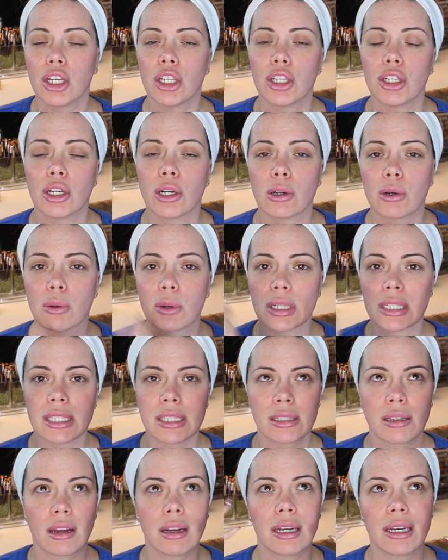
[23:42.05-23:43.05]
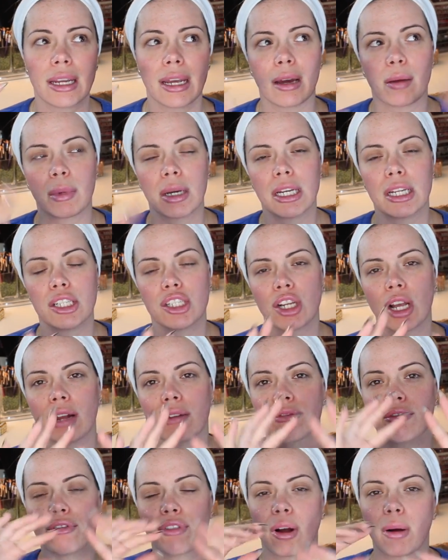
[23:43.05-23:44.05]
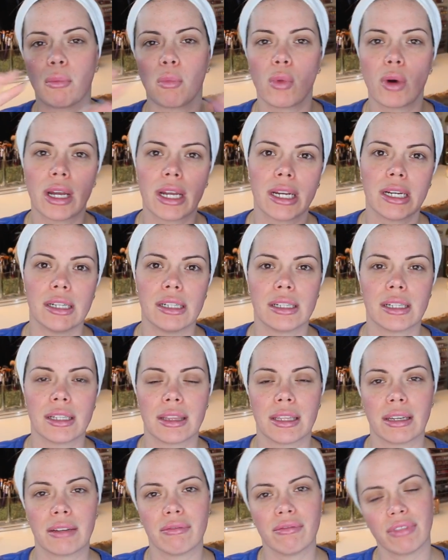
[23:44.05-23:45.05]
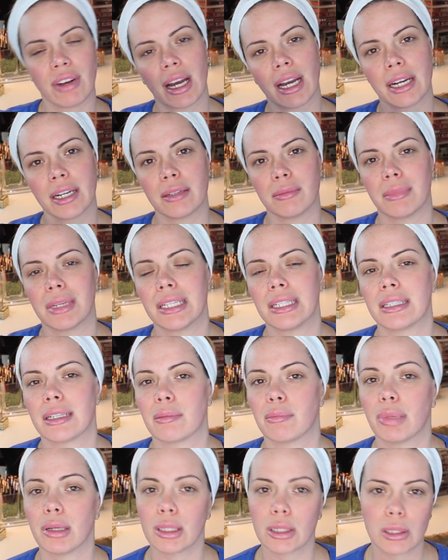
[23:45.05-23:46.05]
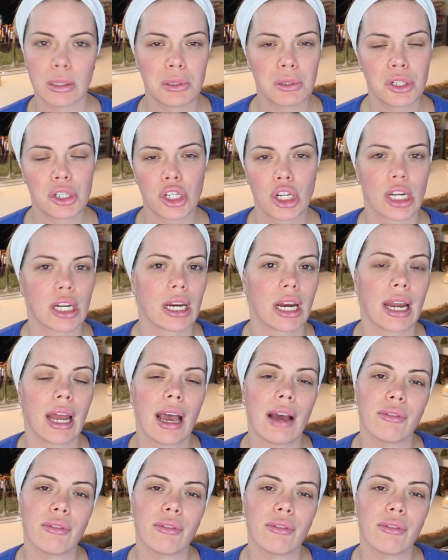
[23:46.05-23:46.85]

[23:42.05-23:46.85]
you know, sun damage and from wind and the environment and pollution and